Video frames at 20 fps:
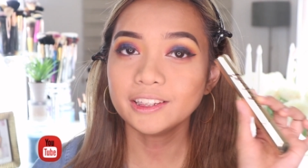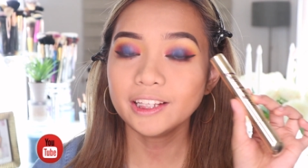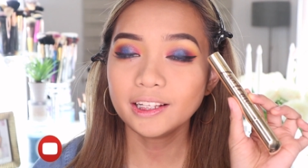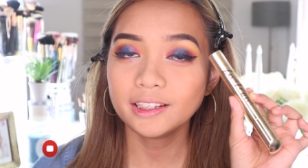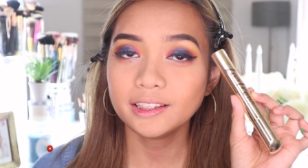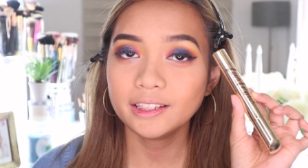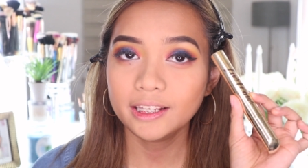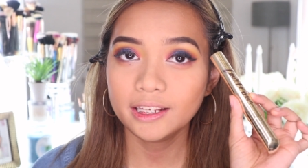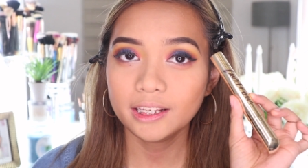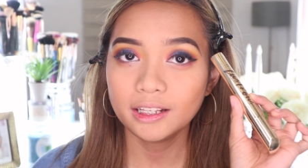
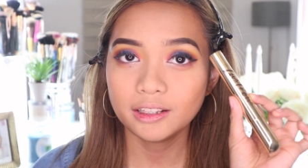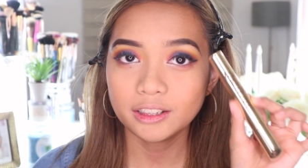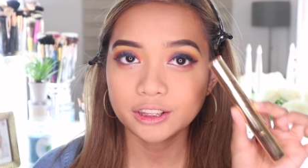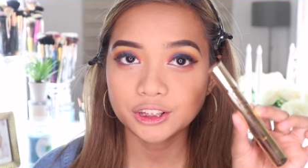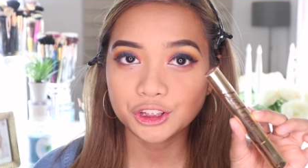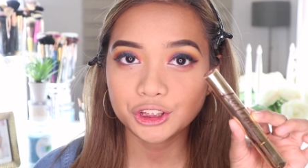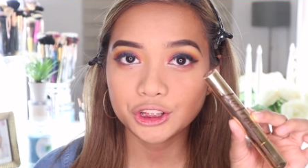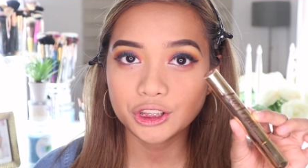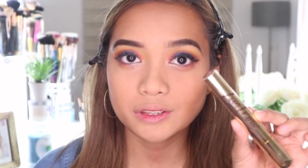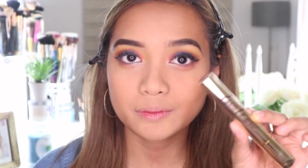take the
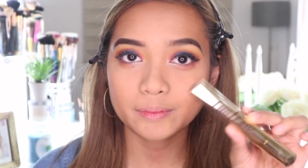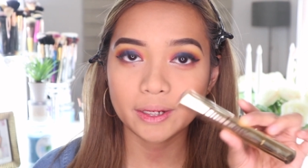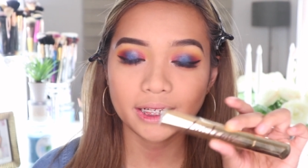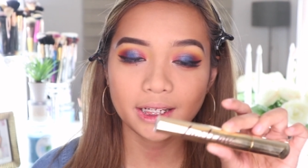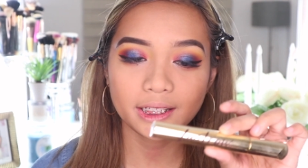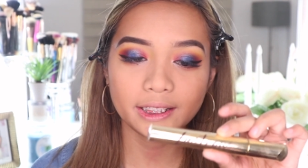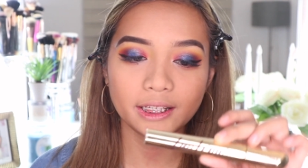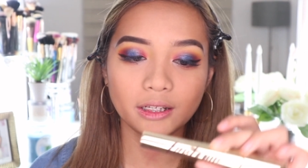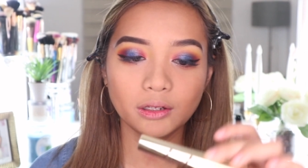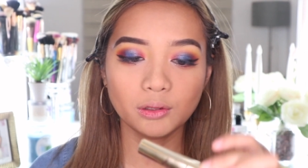Lustrous by
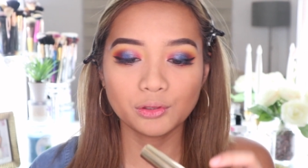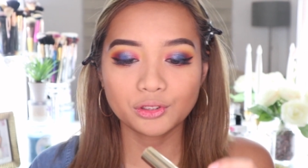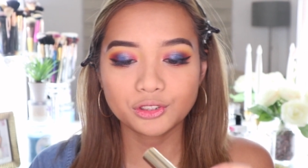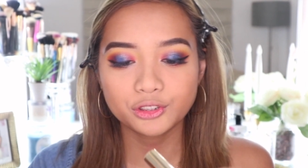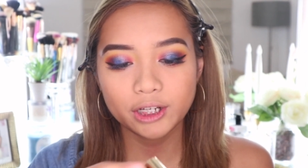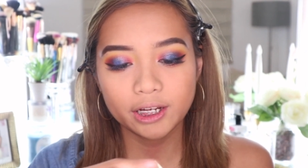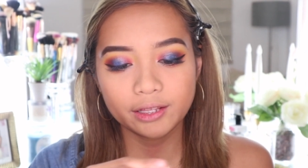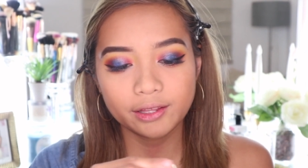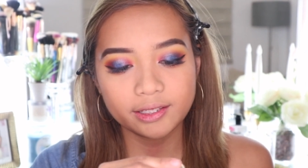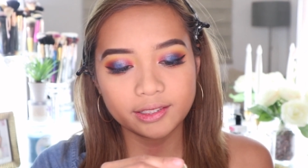Nadine
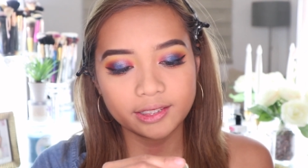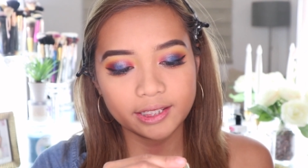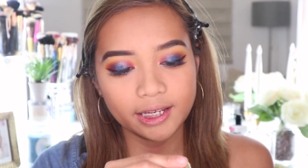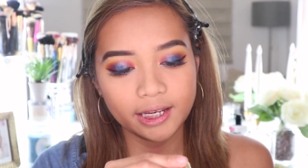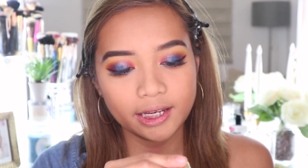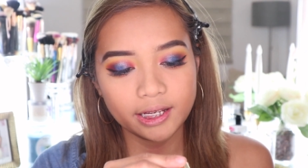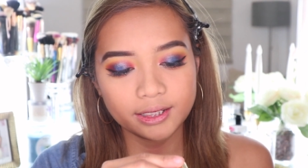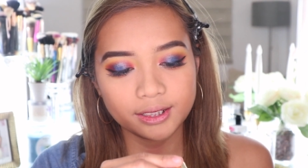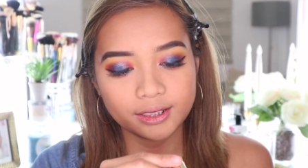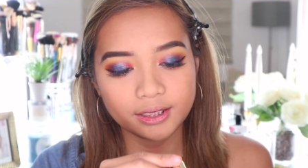Lustre. This
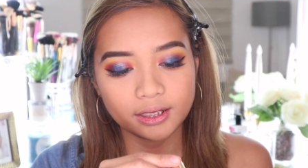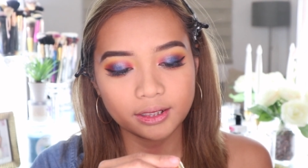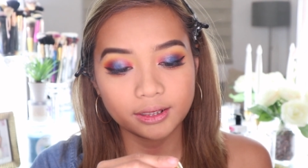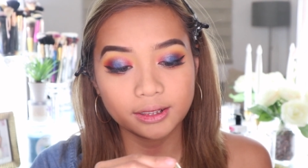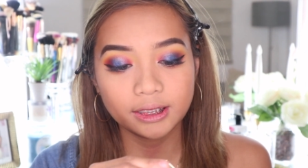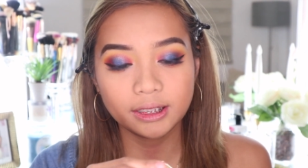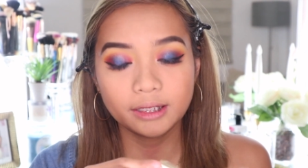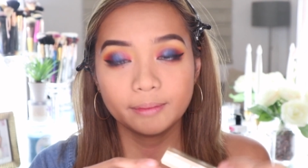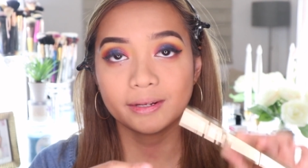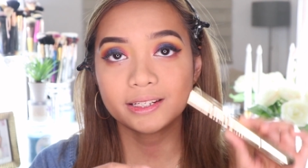is
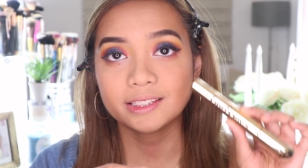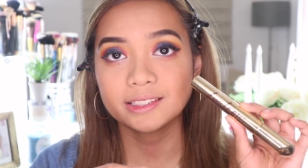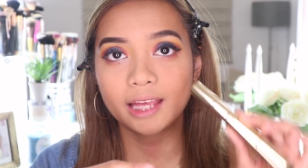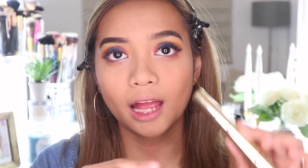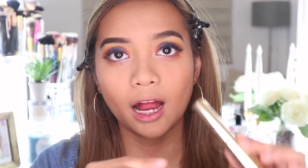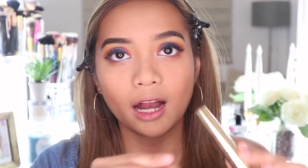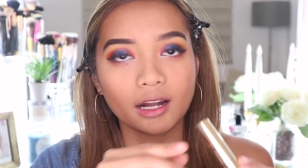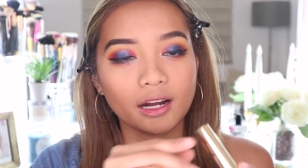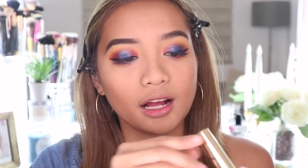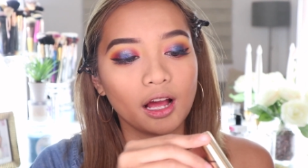the
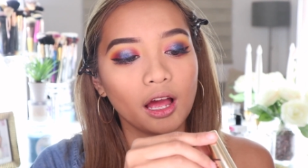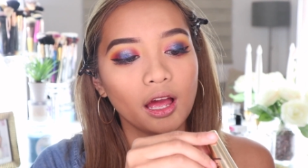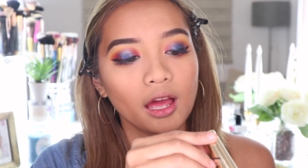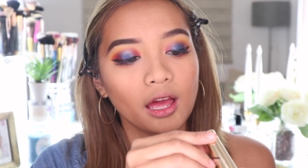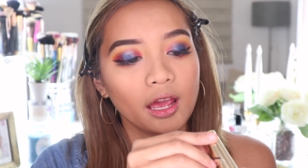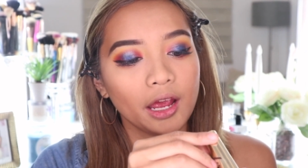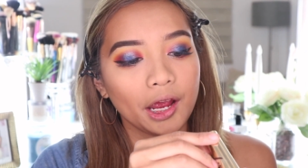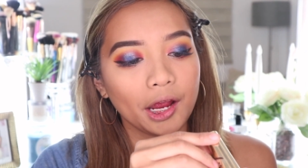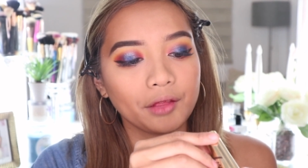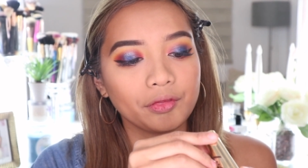mascara
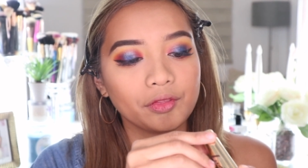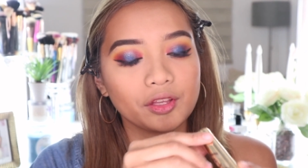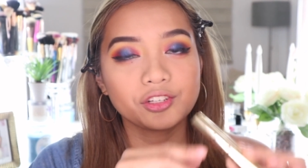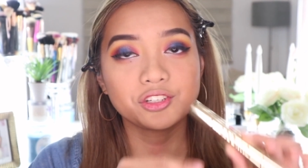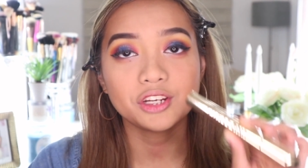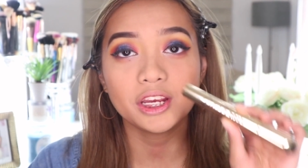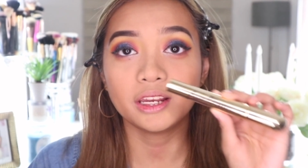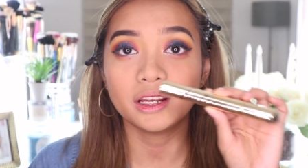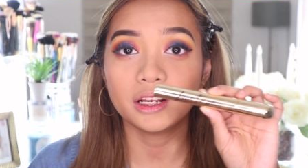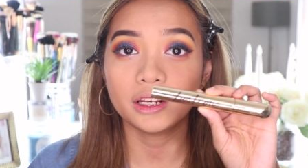in the
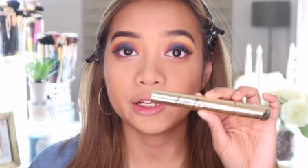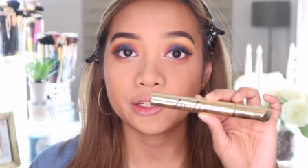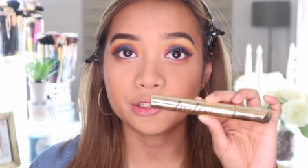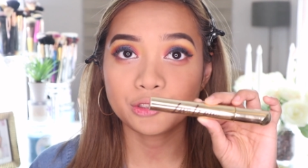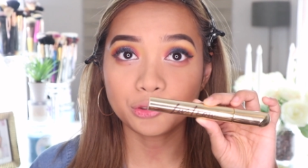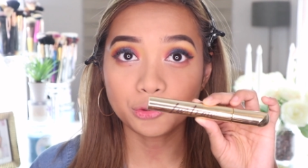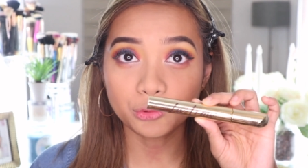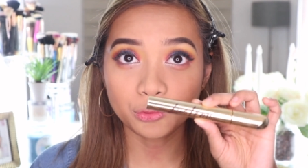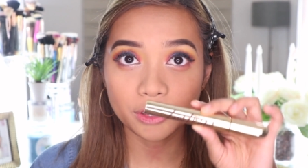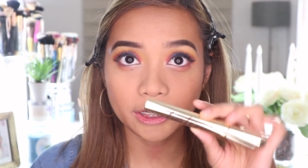shade
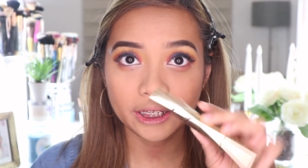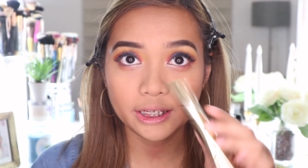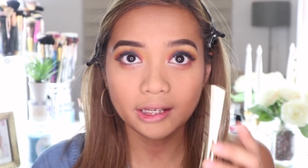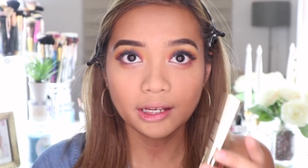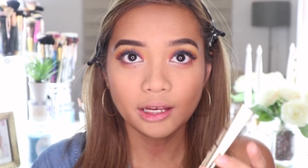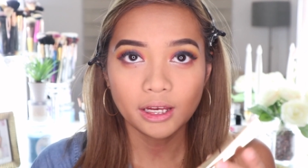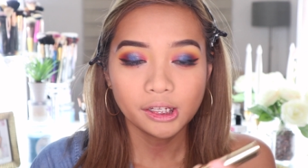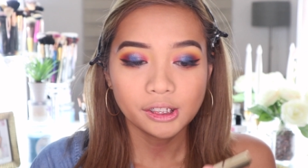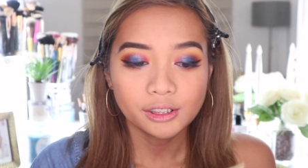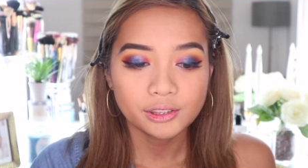
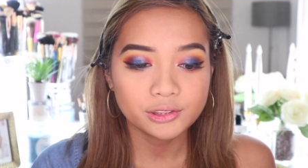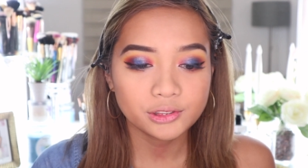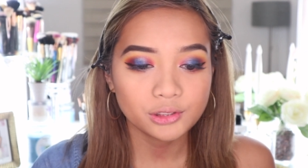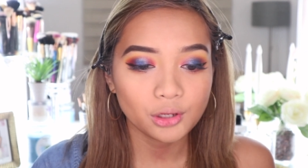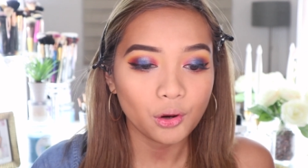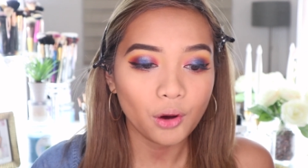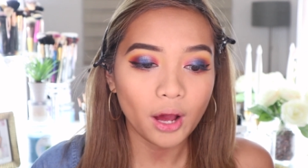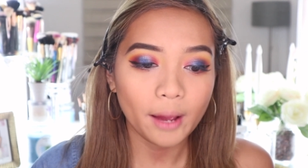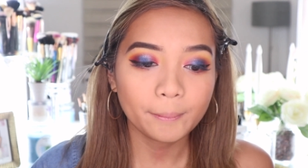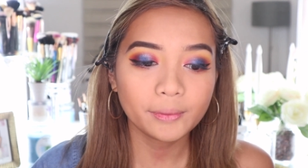Lazuli.
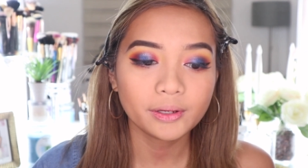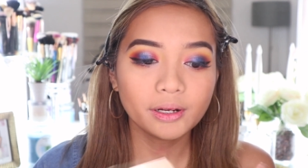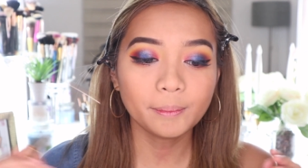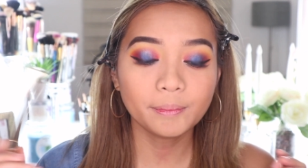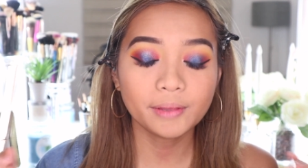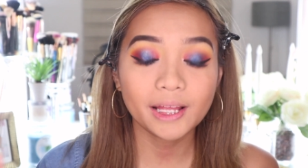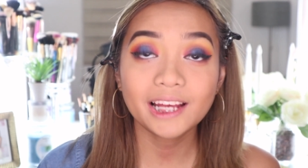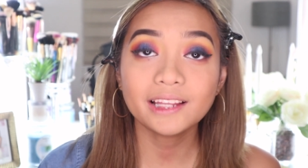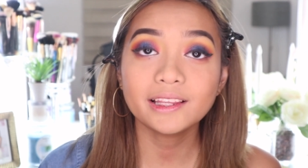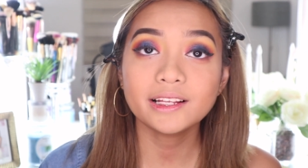So I'm gonna
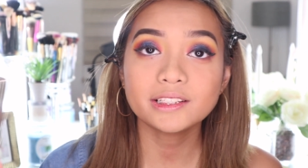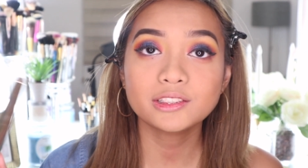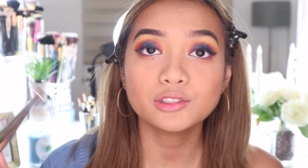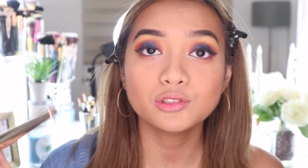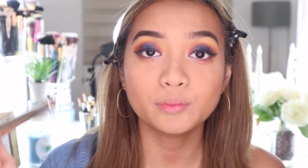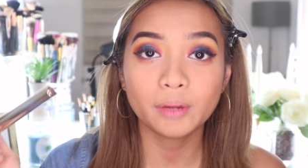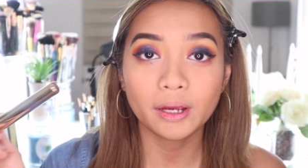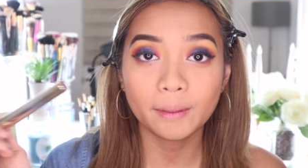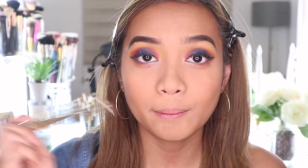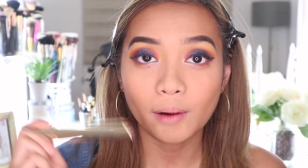apply this
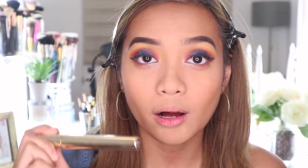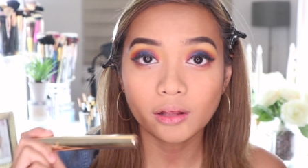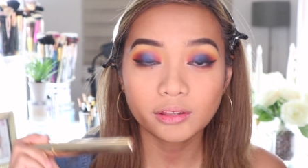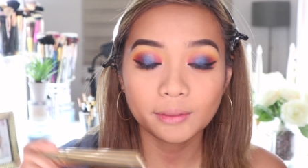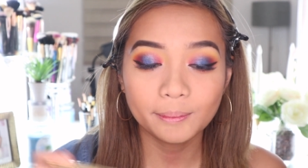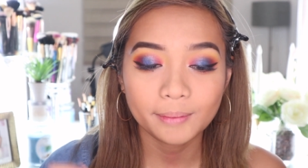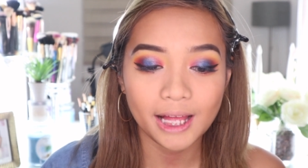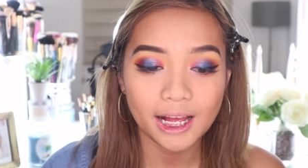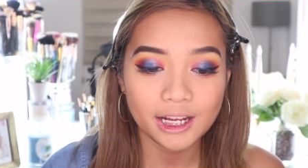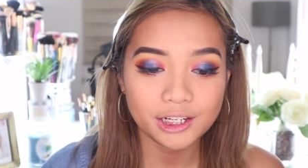to my
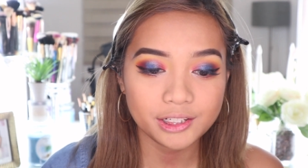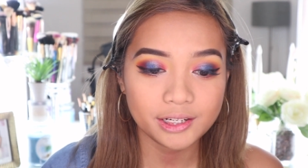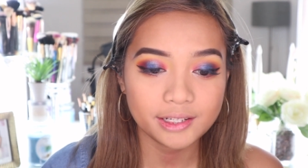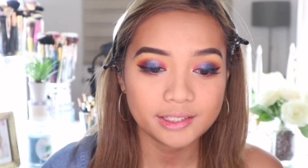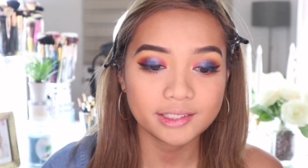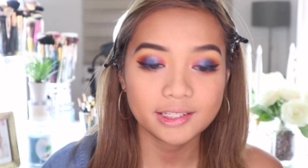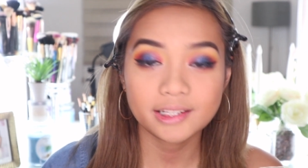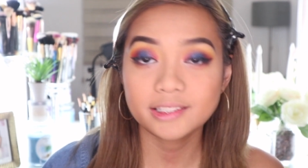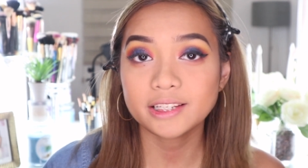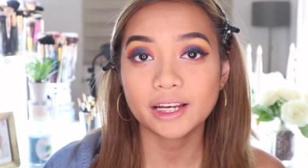bottom lashes
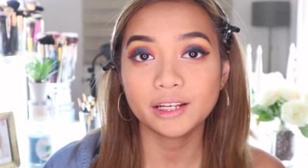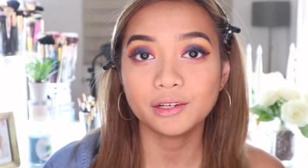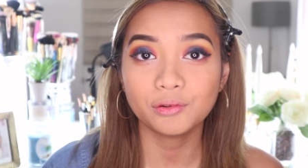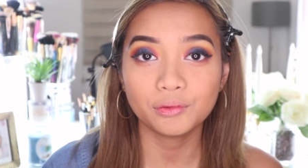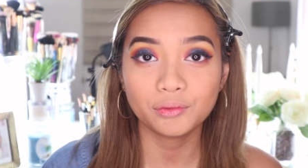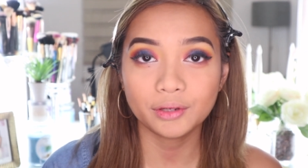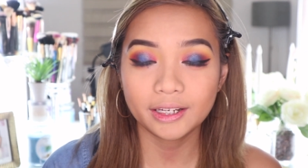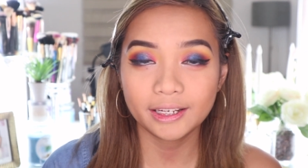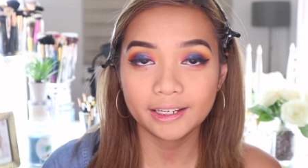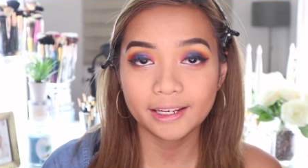since I
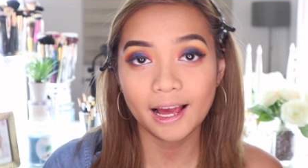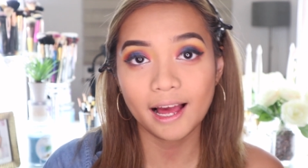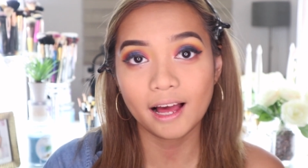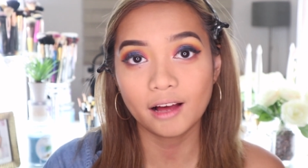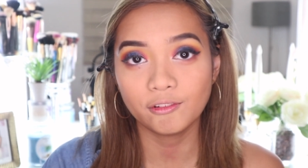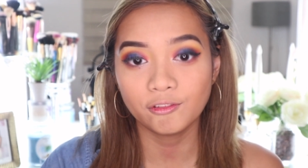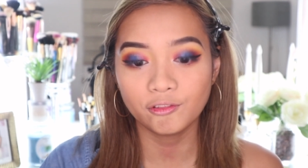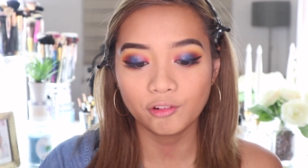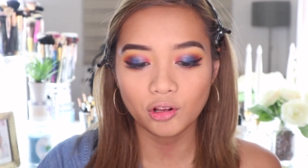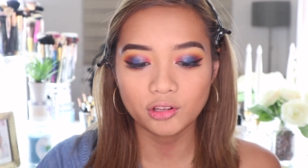don't really
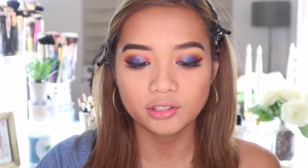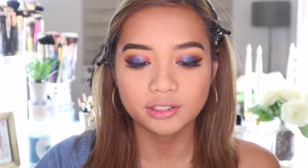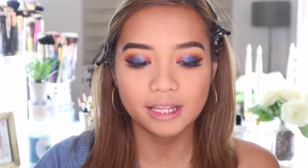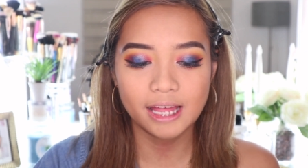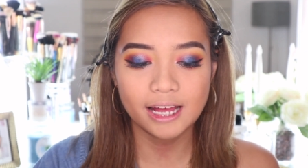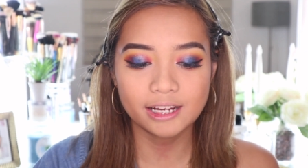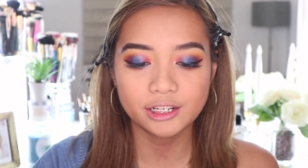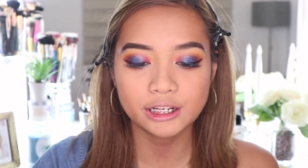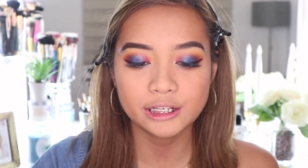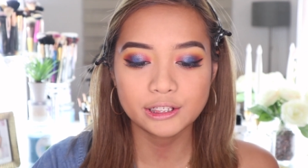have false
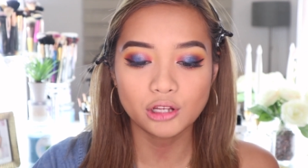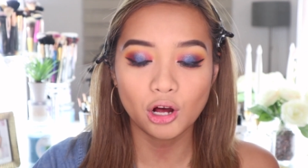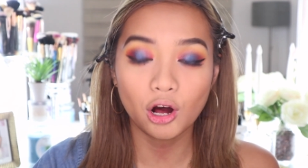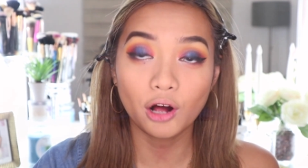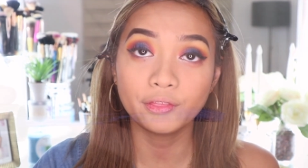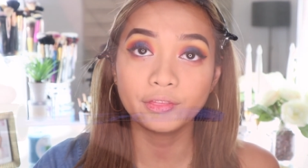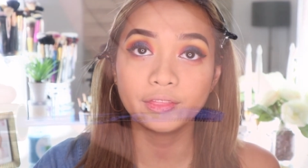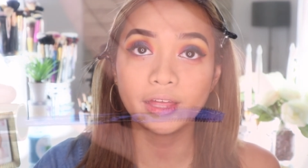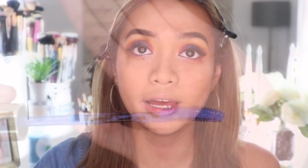lashes on